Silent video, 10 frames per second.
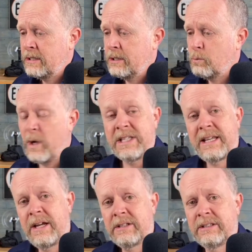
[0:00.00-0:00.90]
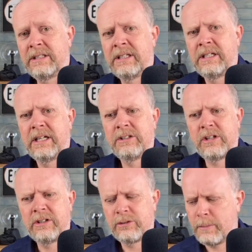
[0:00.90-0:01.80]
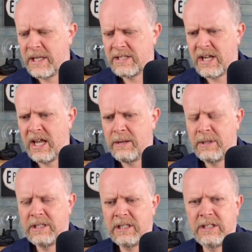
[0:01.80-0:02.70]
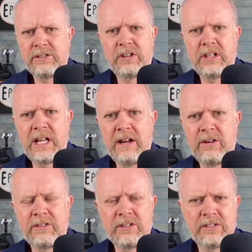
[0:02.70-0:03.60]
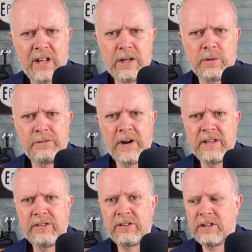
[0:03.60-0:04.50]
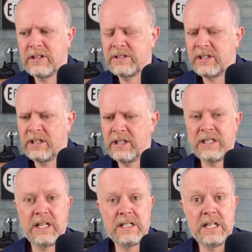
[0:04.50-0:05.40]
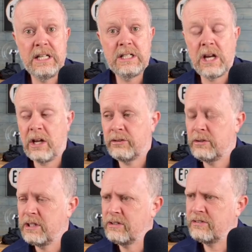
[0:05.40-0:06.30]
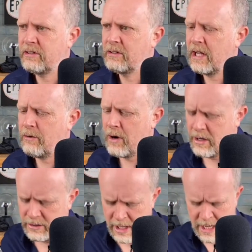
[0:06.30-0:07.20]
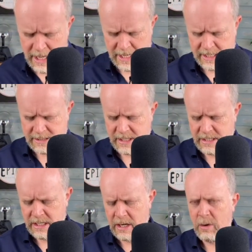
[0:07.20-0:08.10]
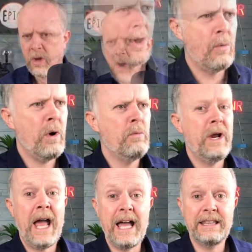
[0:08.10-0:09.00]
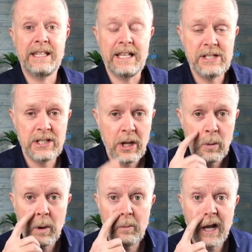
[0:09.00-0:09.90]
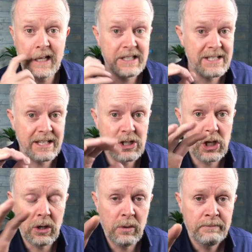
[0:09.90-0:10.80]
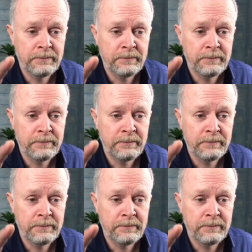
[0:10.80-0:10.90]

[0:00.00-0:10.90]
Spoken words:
went out and spent time in certain areas and stayed with friends so that they didn't need cars and they could still get around. And I said, and when we had this issue